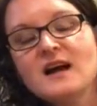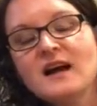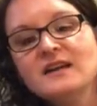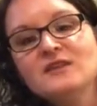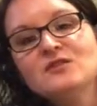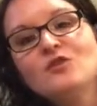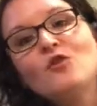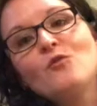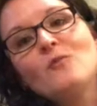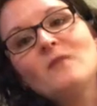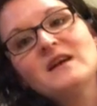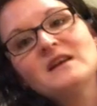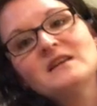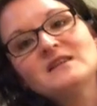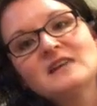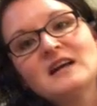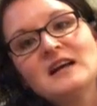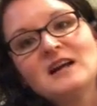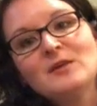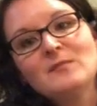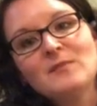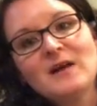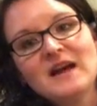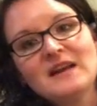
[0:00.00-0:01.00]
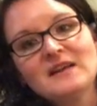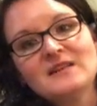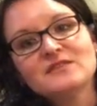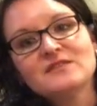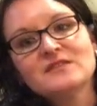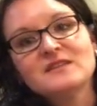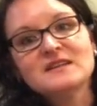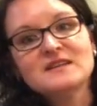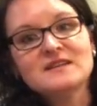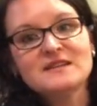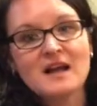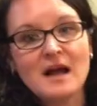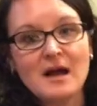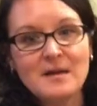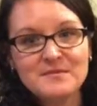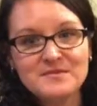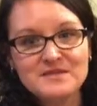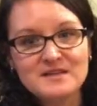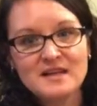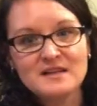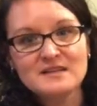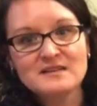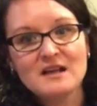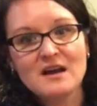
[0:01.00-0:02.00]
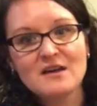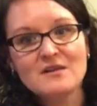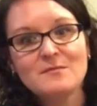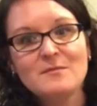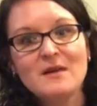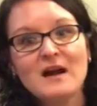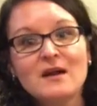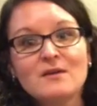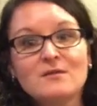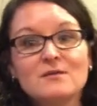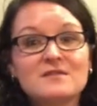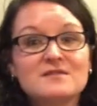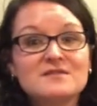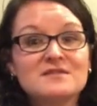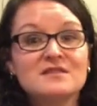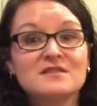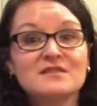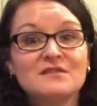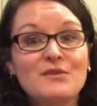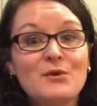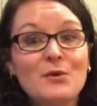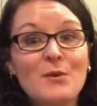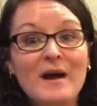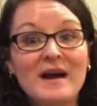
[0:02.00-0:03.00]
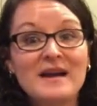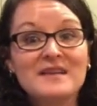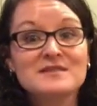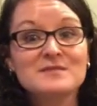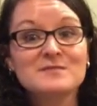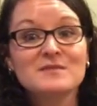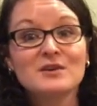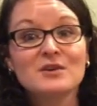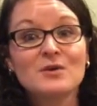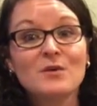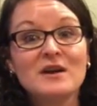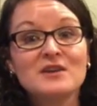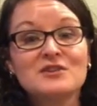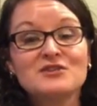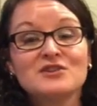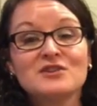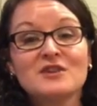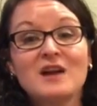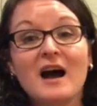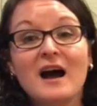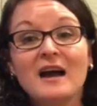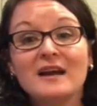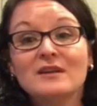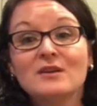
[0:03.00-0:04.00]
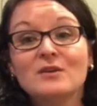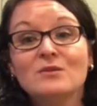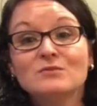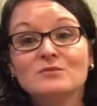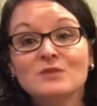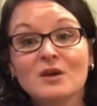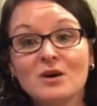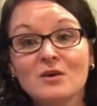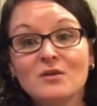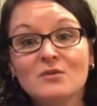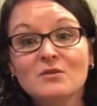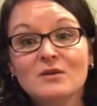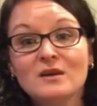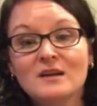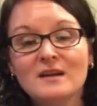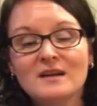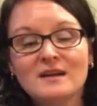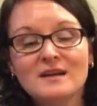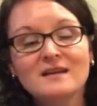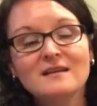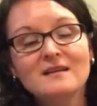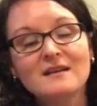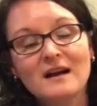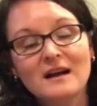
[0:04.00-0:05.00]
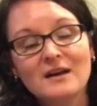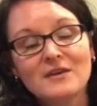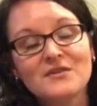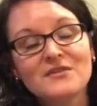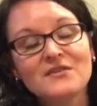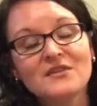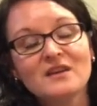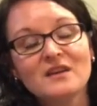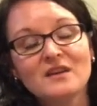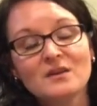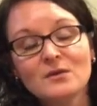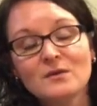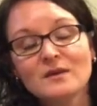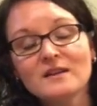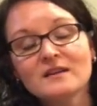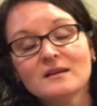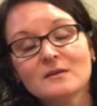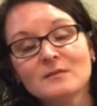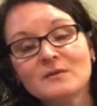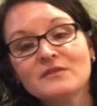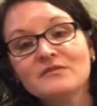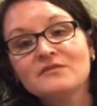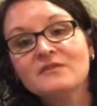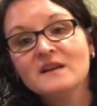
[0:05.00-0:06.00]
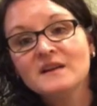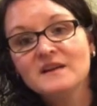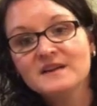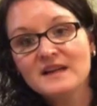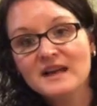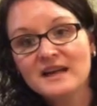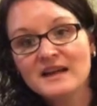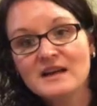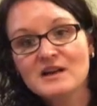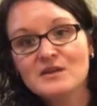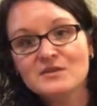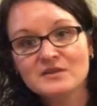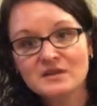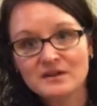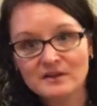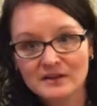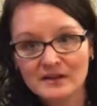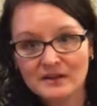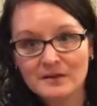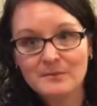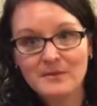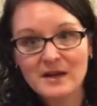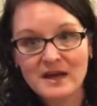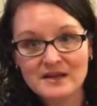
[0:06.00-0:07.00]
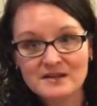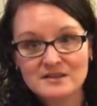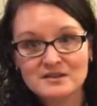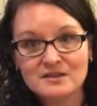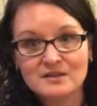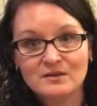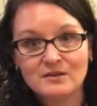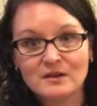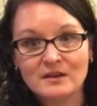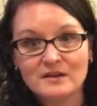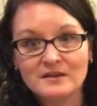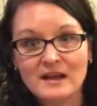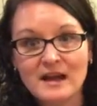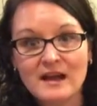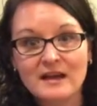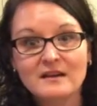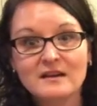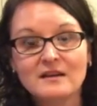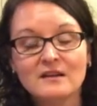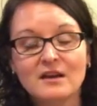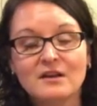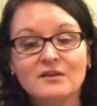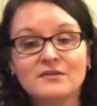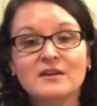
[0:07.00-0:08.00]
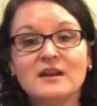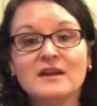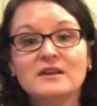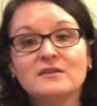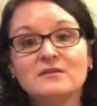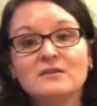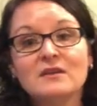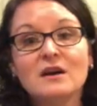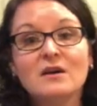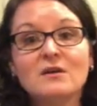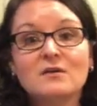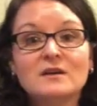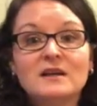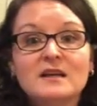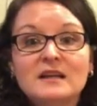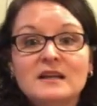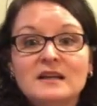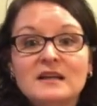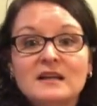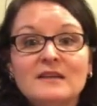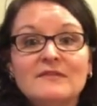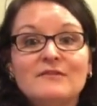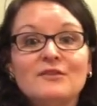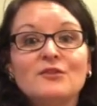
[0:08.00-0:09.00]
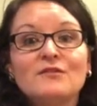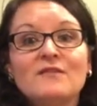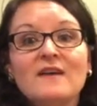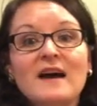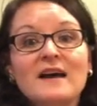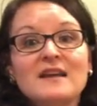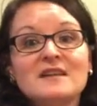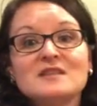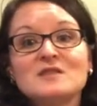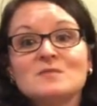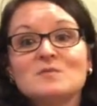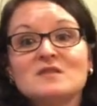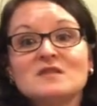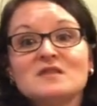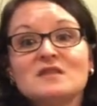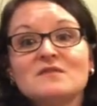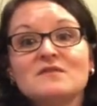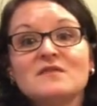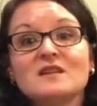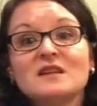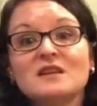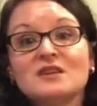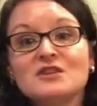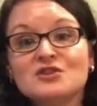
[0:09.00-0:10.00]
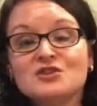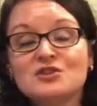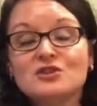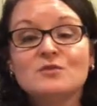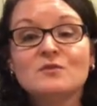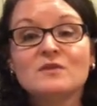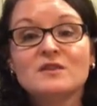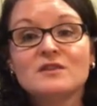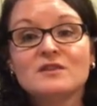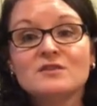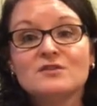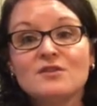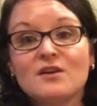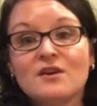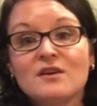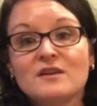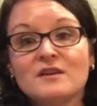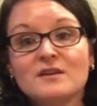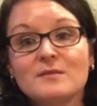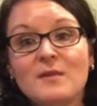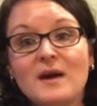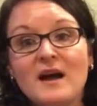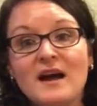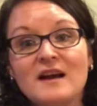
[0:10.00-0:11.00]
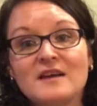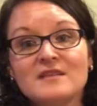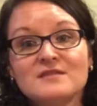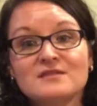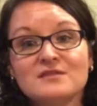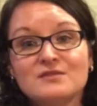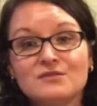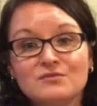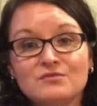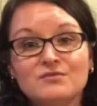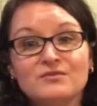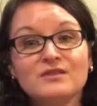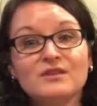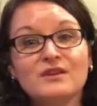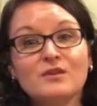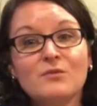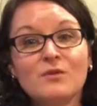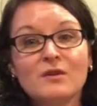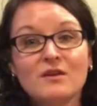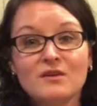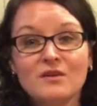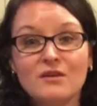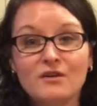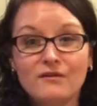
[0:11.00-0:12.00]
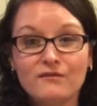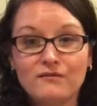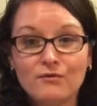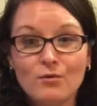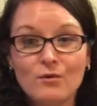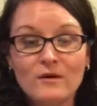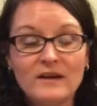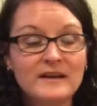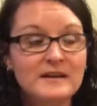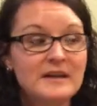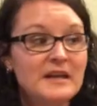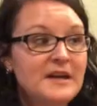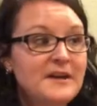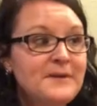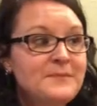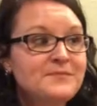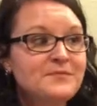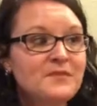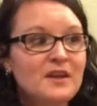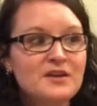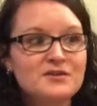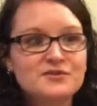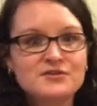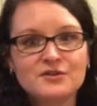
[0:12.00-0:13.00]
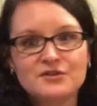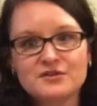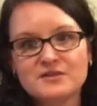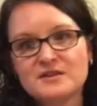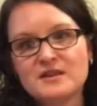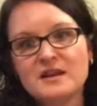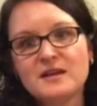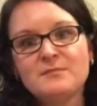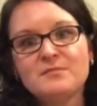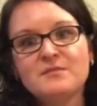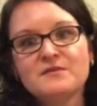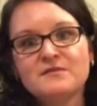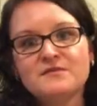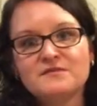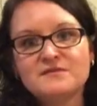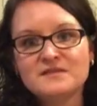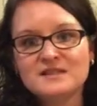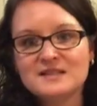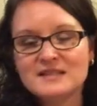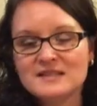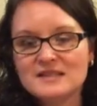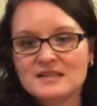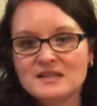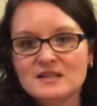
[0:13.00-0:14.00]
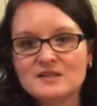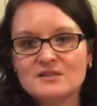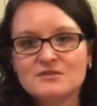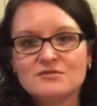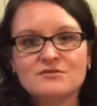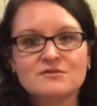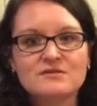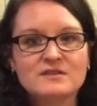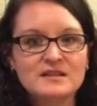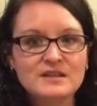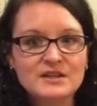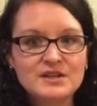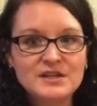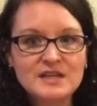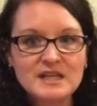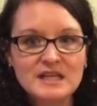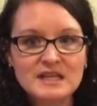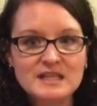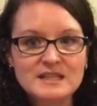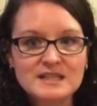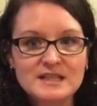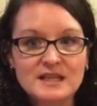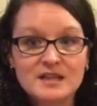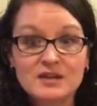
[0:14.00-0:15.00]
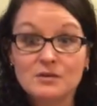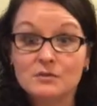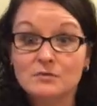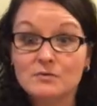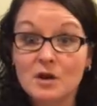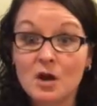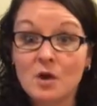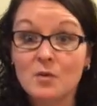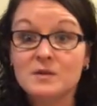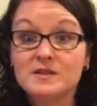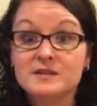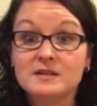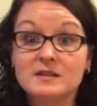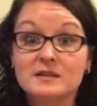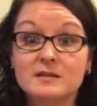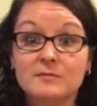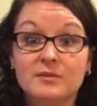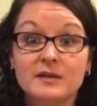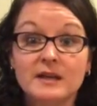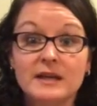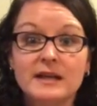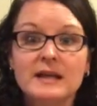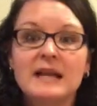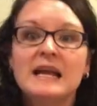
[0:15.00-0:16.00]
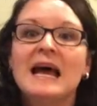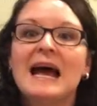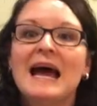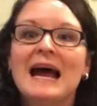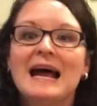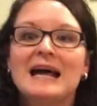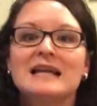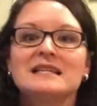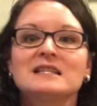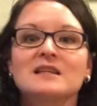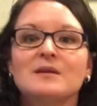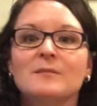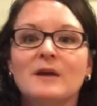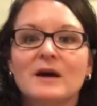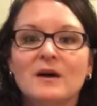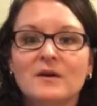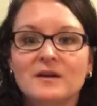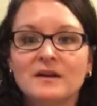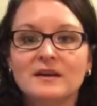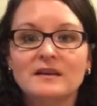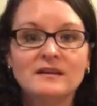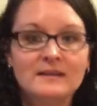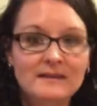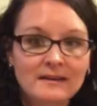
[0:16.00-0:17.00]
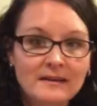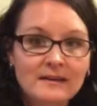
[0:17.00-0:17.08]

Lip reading: I know my entire pedigree upside down and backwards, and if you ask me a question I don't know, I'll say, you know what, let me find that out and I'll get it back to you on that, and I'll let you know. If you've had a specific issue with the dog in the past and you really want to avoid a certain type of disease or illness that you know is in the breed, ask about it.